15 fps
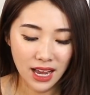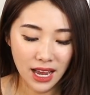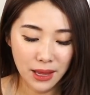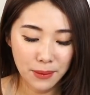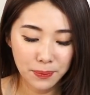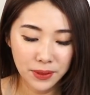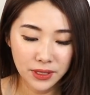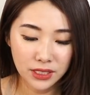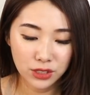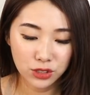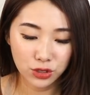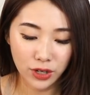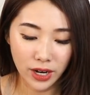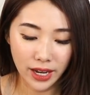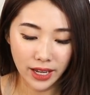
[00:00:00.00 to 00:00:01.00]

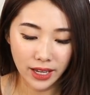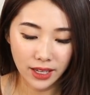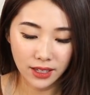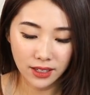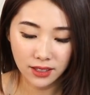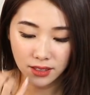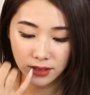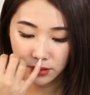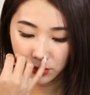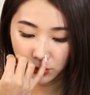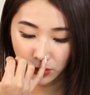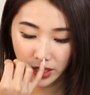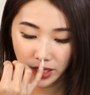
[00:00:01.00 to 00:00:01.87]
Triglycerides.